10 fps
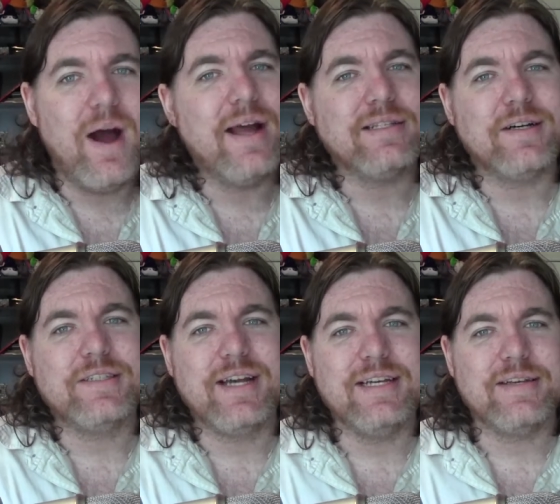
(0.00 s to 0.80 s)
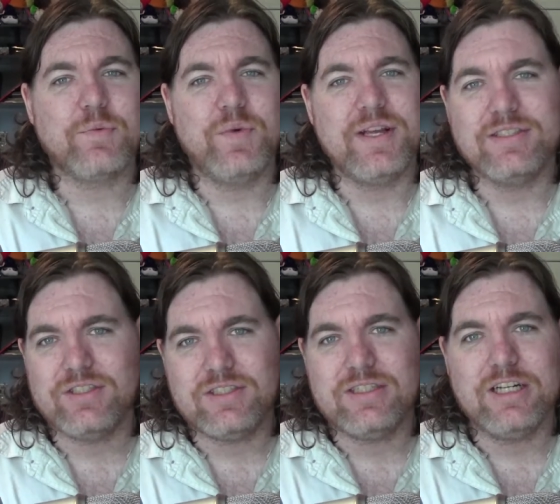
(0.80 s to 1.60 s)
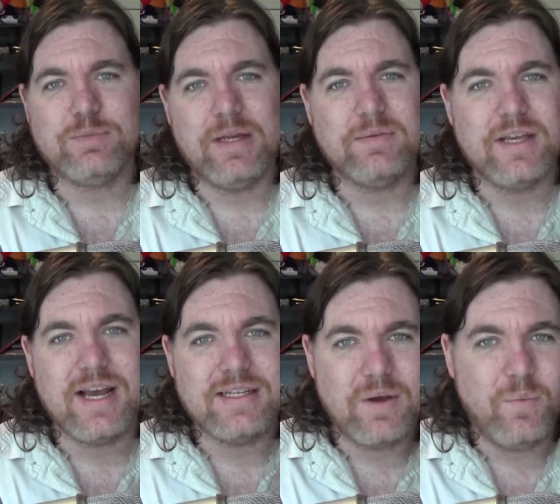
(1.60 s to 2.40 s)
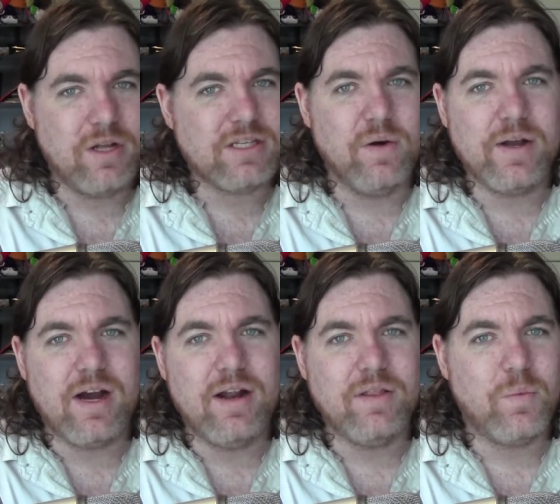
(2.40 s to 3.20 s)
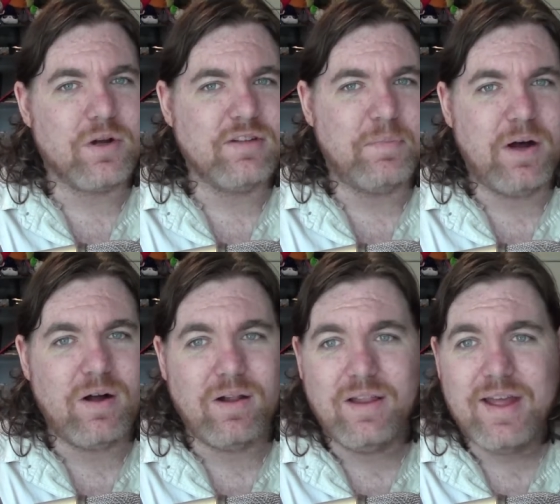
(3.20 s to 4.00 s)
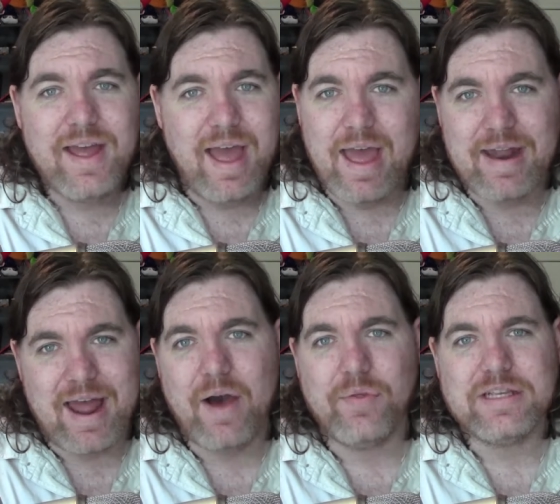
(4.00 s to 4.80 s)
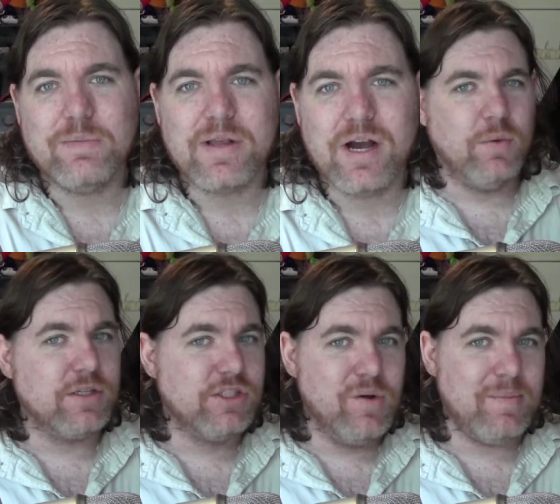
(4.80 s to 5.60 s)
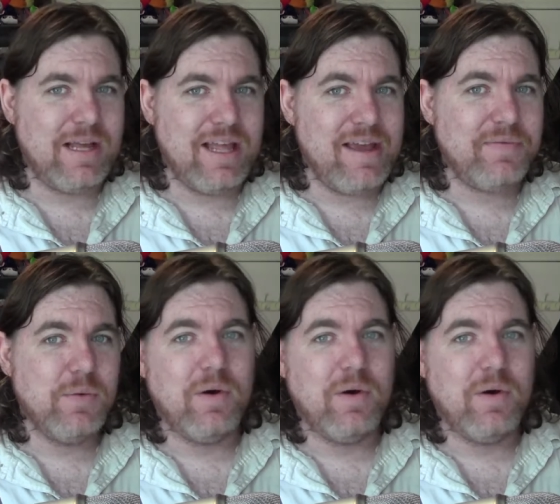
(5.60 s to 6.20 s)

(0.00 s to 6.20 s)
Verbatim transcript: Why I talk to you guys every week is just to touch base with you guys on what's going on in the world of Paul and how things have been going. So, what's new in my life?